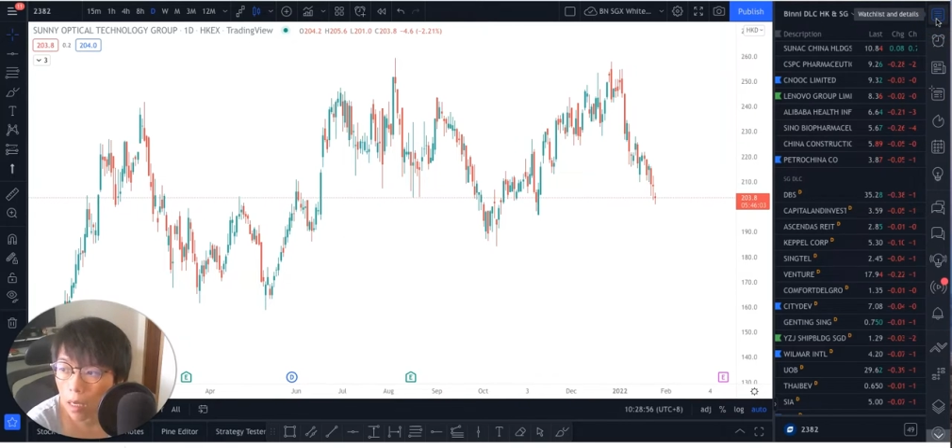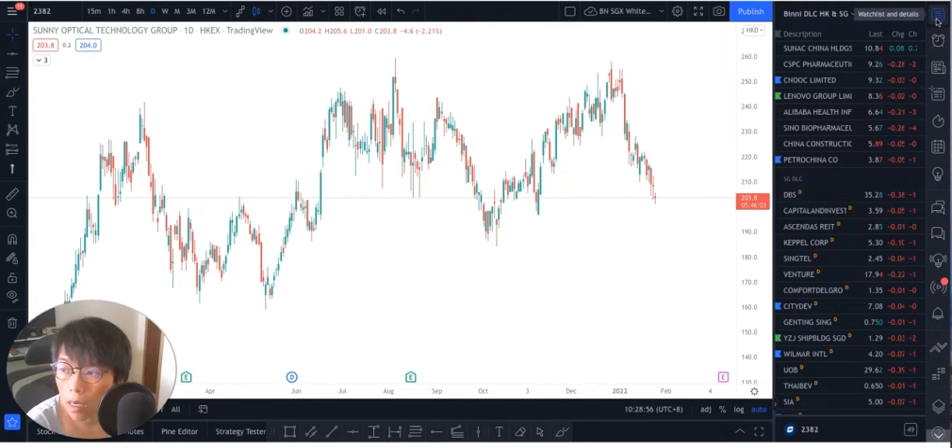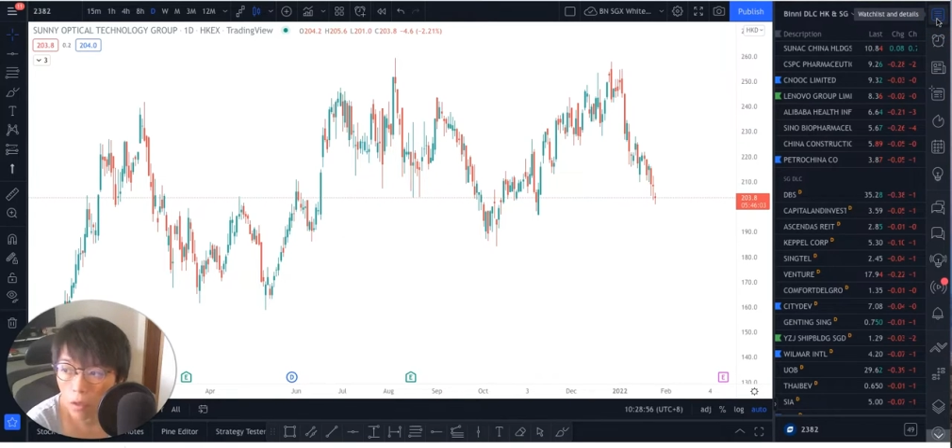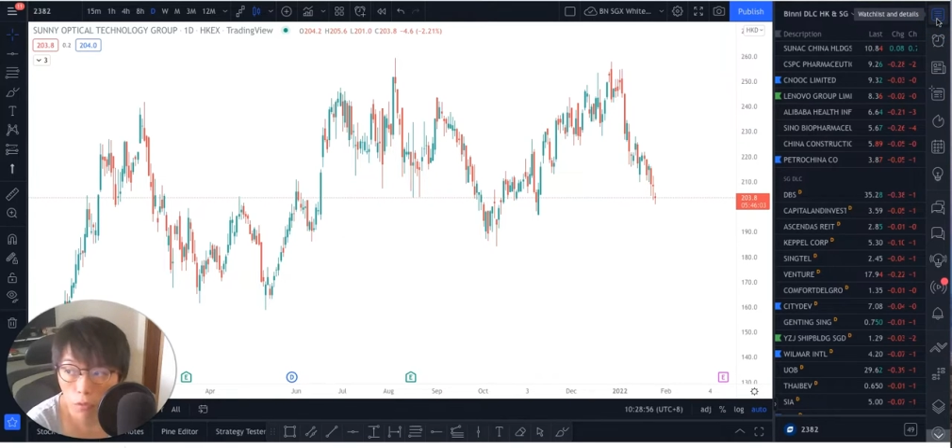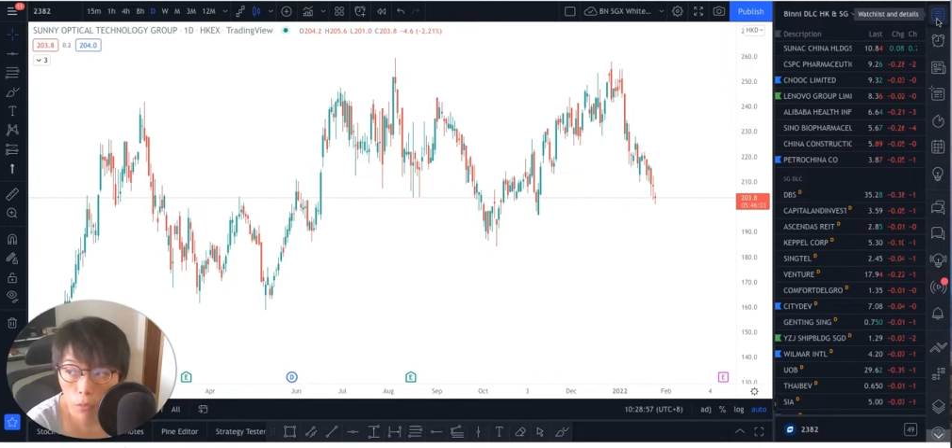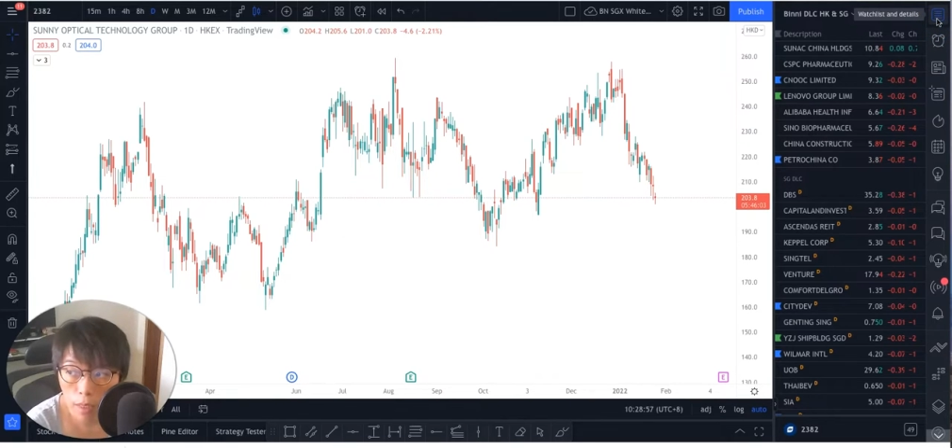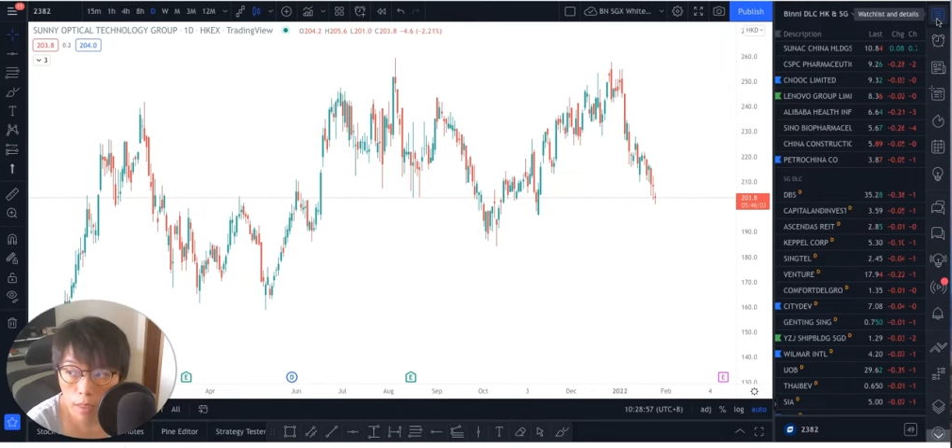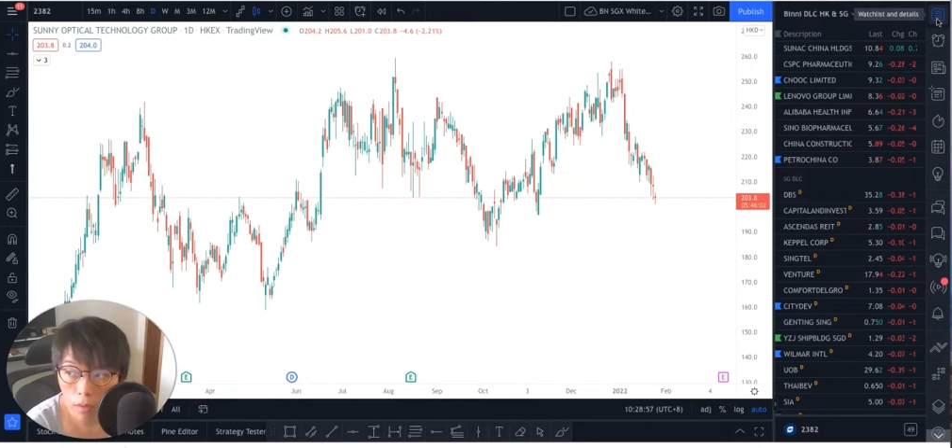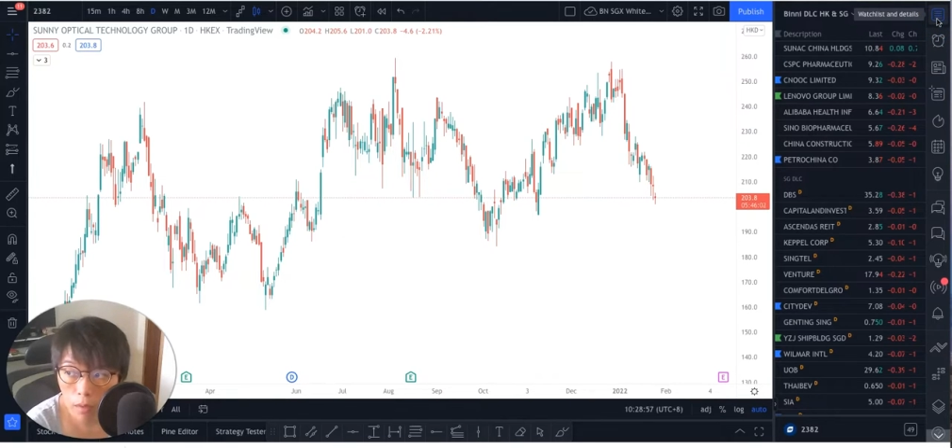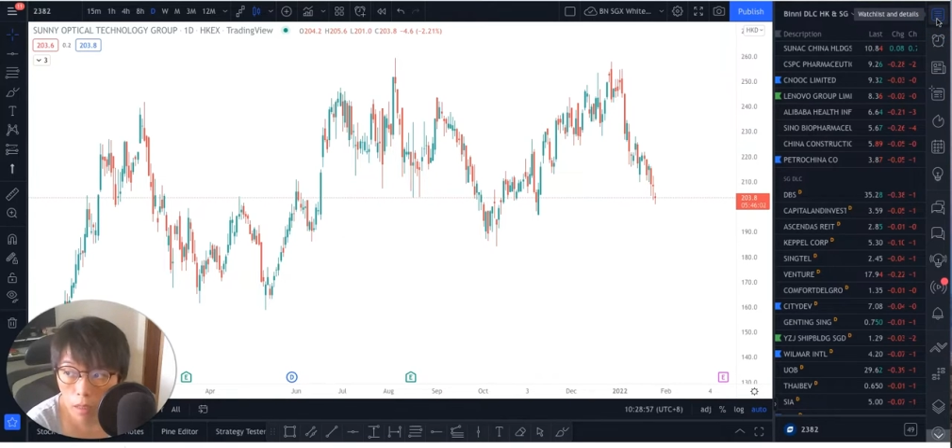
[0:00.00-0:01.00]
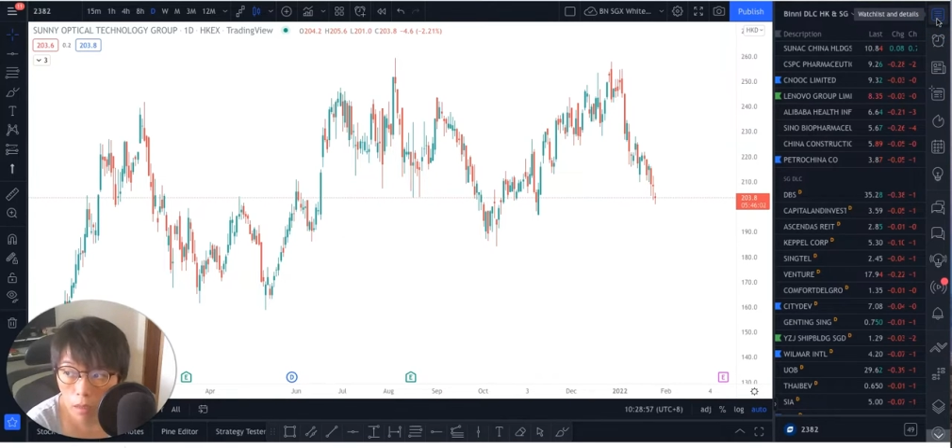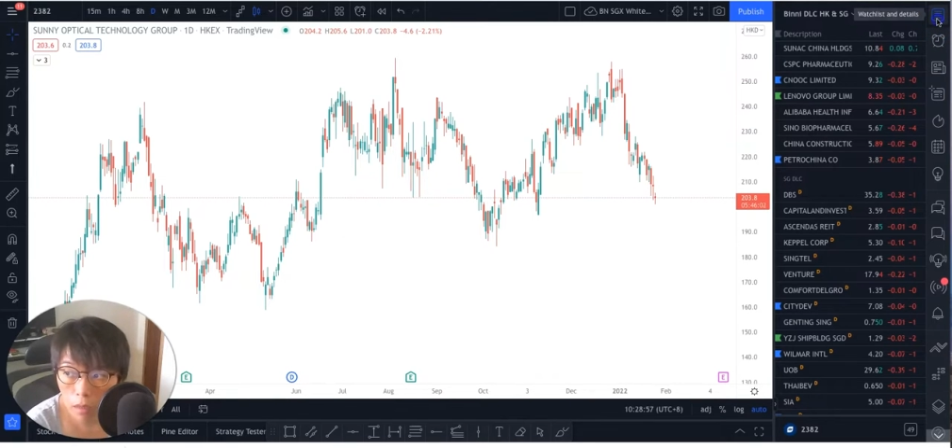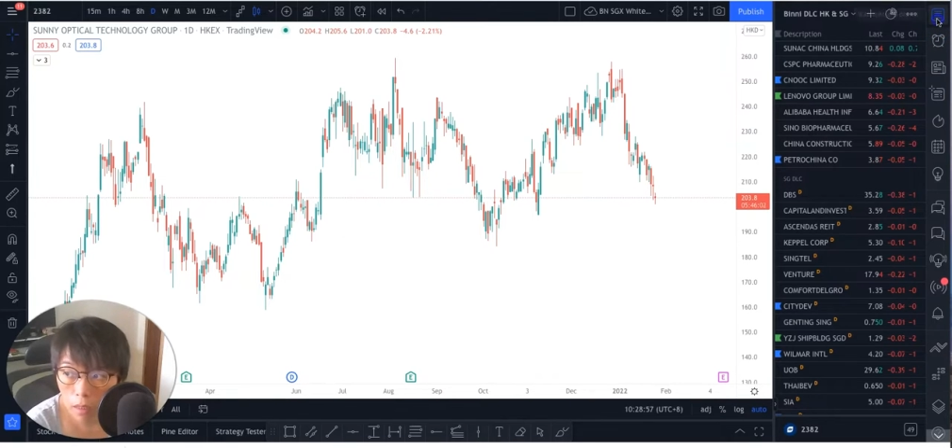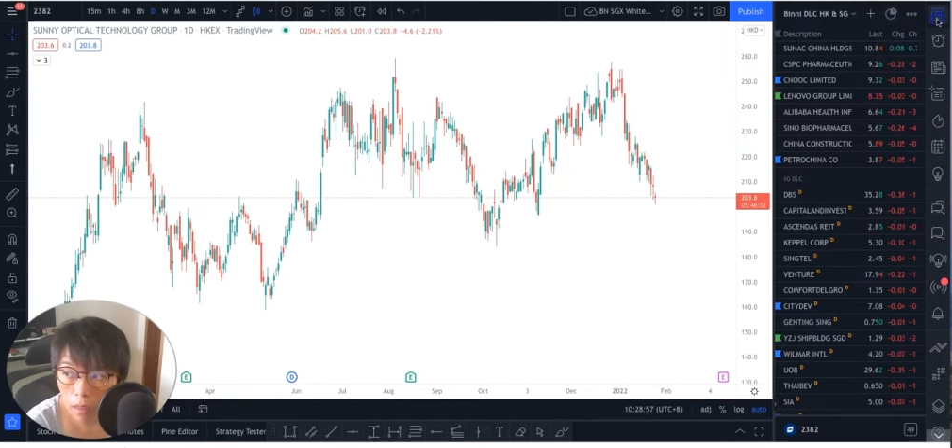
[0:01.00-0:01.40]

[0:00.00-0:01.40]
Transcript: So once you click on it,